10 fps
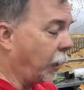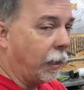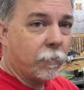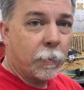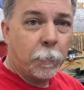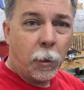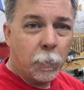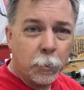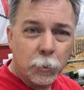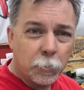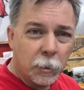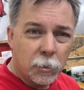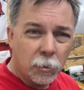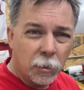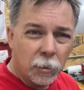I've bought push
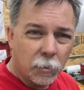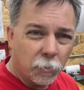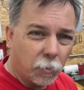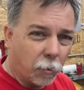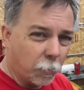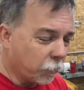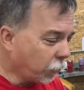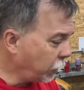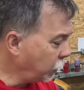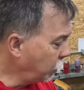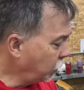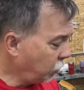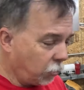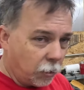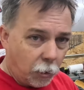pins. You can get those at Harbor Freight.
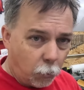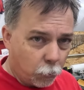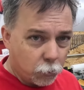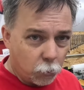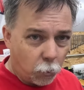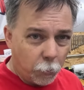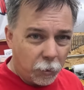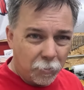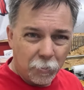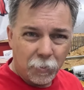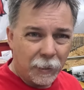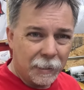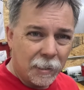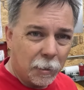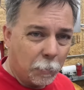You can get a whole assortment of them for
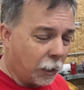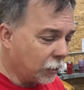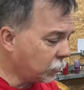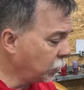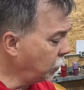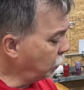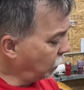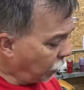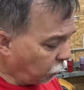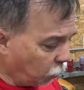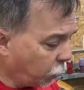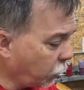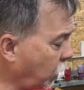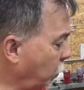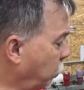like 10 bucks we'll
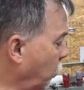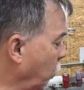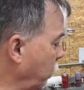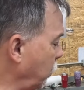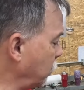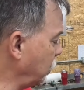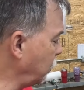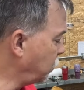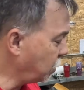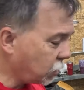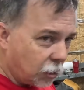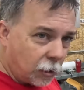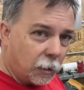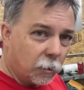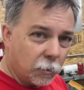put a couple more of those in there. Just
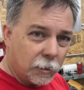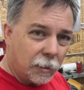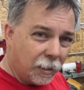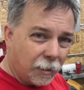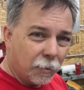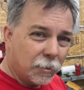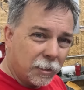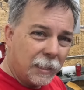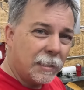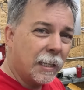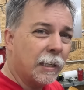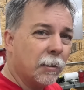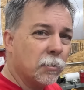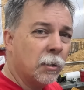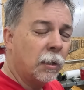the little little
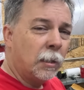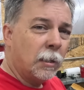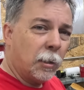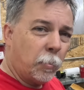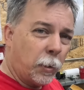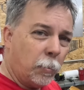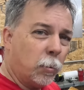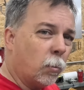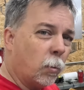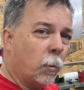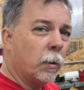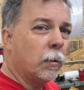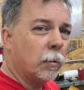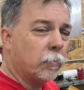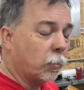details that people want to
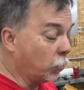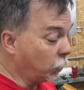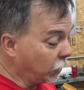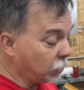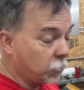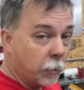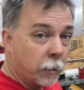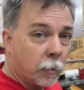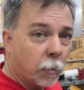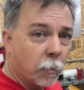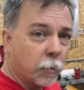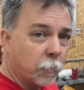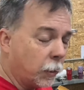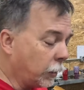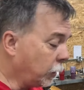look for when they spend their
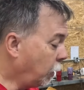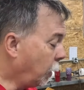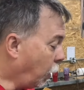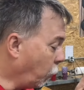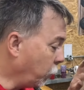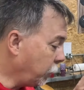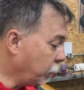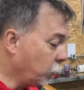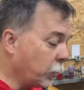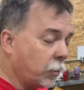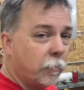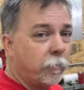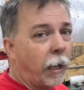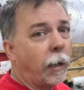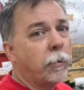hard-earned money. I want to give them a good
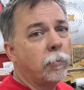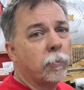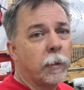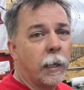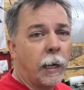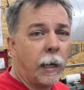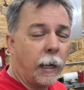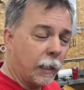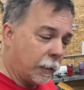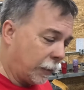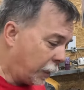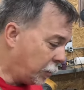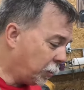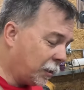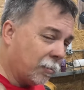value for that. I, I
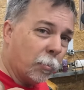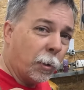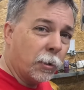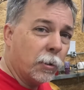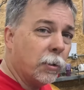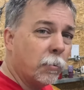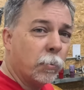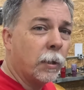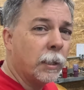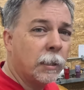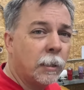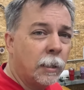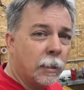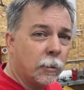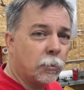aim to give them a good running
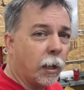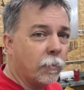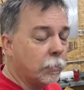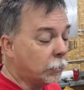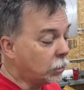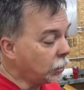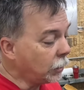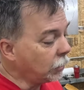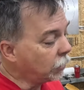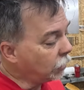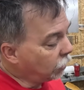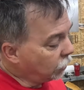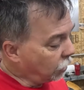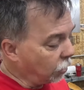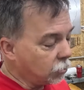and driving machine.
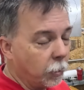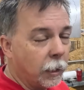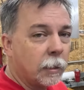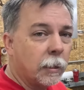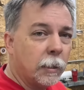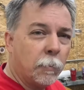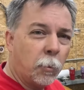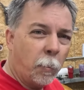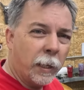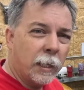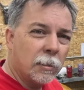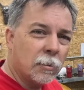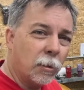Cosmetically, it will make it as